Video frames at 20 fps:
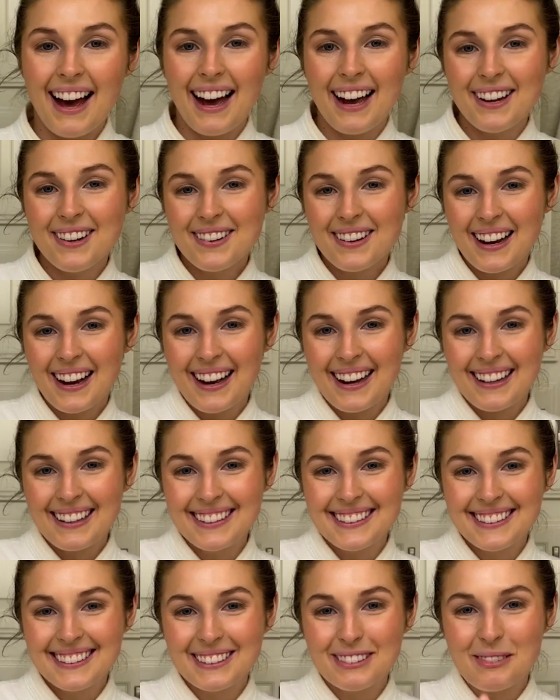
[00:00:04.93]
Hi you
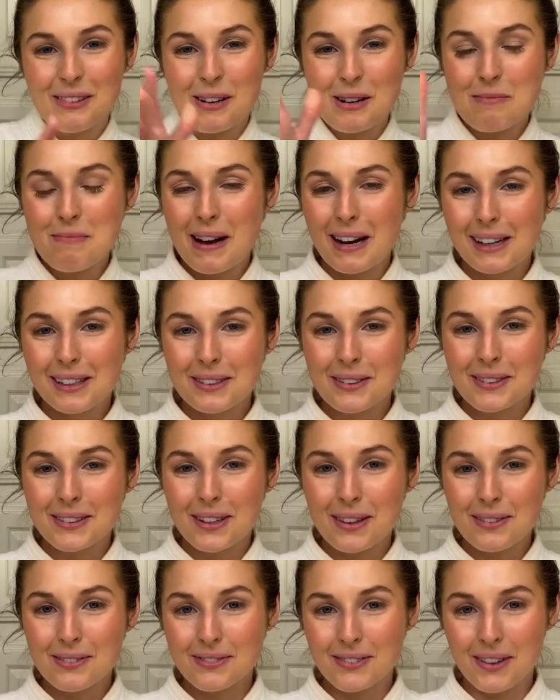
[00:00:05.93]
guys, welcome back to
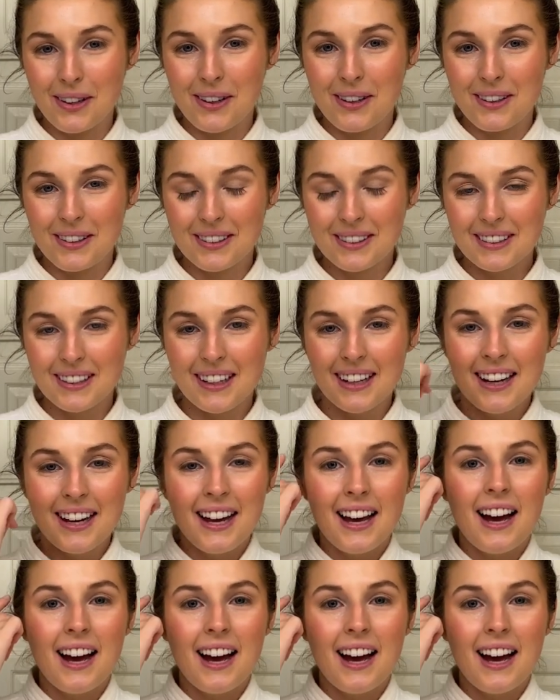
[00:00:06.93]
another vlog.